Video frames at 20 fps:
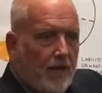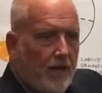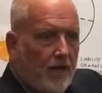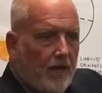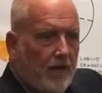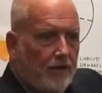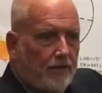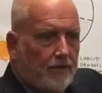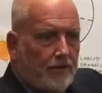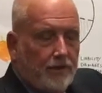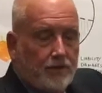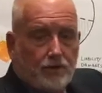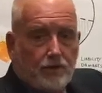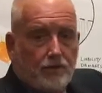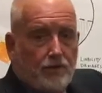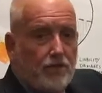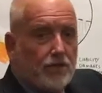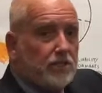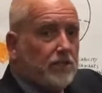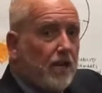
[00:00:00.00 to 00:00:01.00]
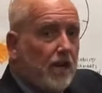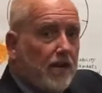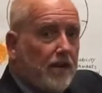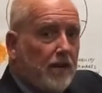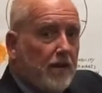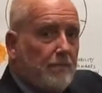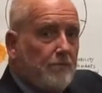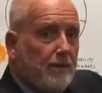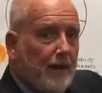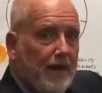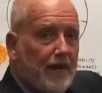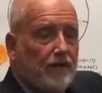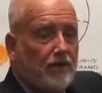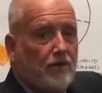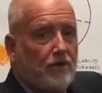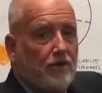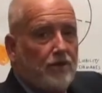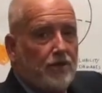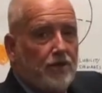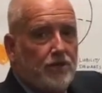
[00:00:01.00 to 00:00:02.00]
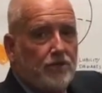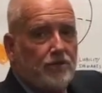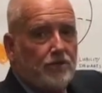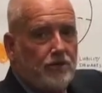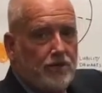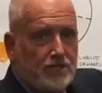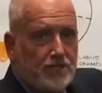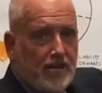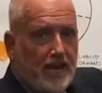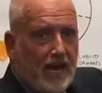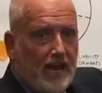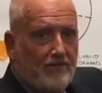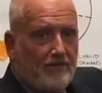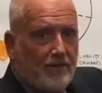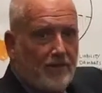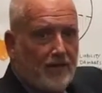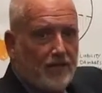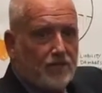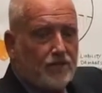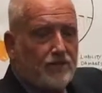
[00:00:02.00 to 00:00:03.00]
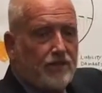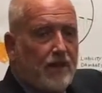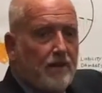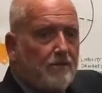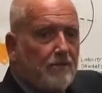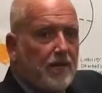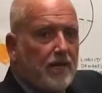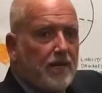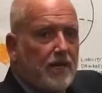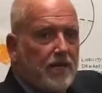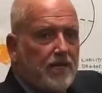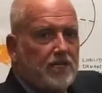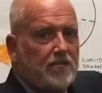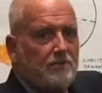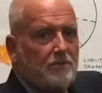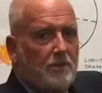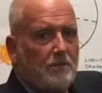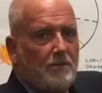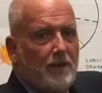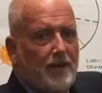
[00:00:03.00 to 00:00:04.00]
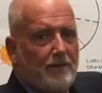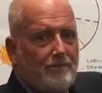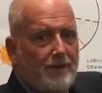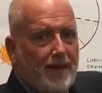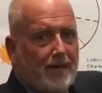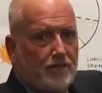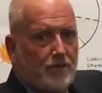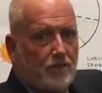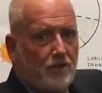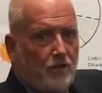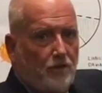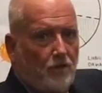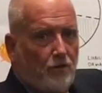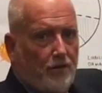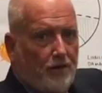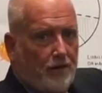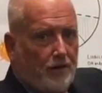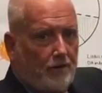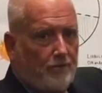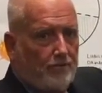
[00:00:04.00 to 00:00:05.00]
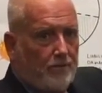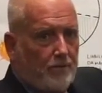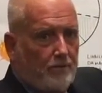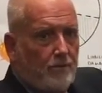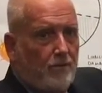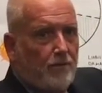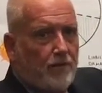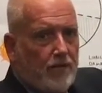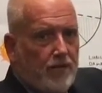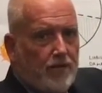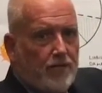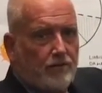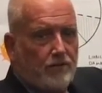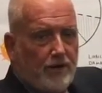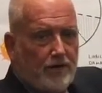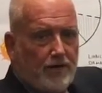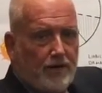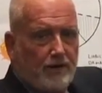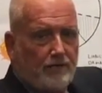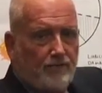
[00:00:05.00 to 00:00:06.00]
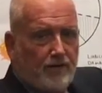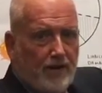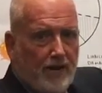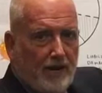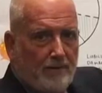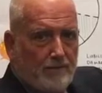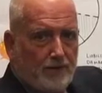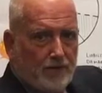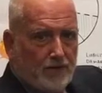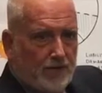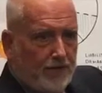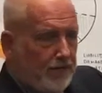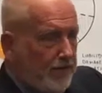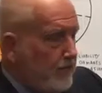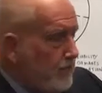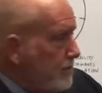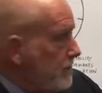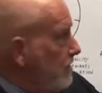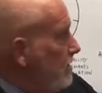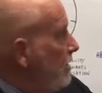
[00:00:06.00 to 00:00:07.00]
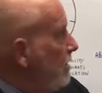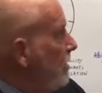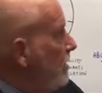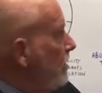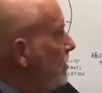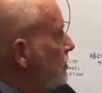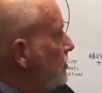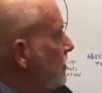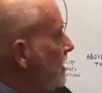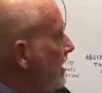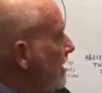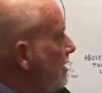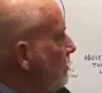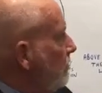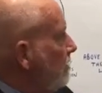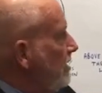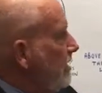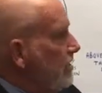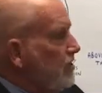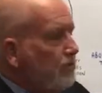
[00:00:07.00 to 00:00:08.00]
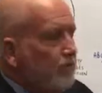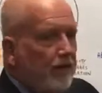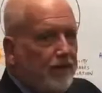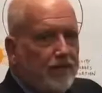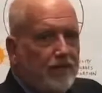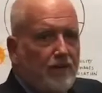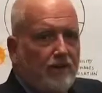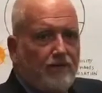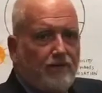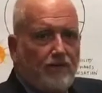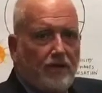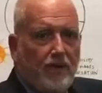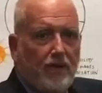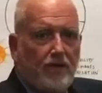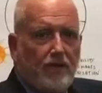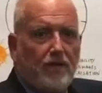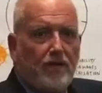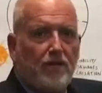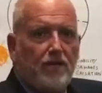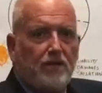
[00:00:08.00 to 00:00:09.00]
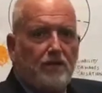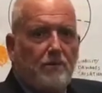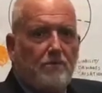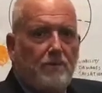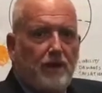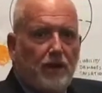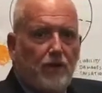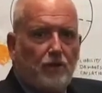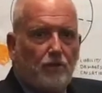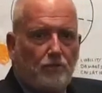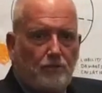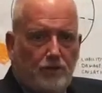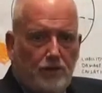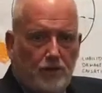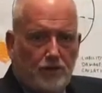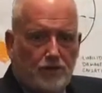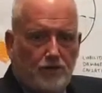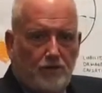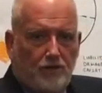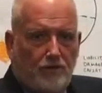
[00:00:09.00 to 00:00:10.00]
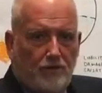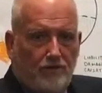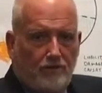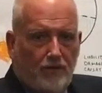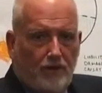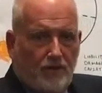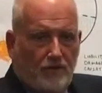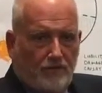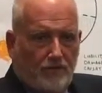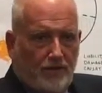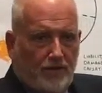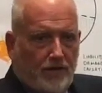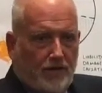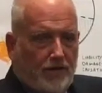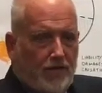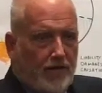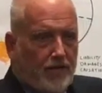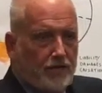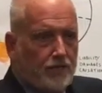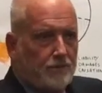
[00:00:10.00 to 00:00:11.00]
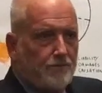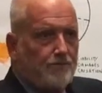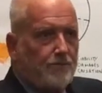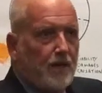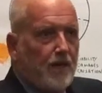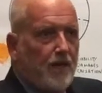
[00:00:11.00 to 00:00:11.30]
The attorney is not a banker, the attorney is an advocate, so that money needs to be paid back to the lawyer. But we need to identify how much it is. Second, we need to identify the medical bills that are involved in the case.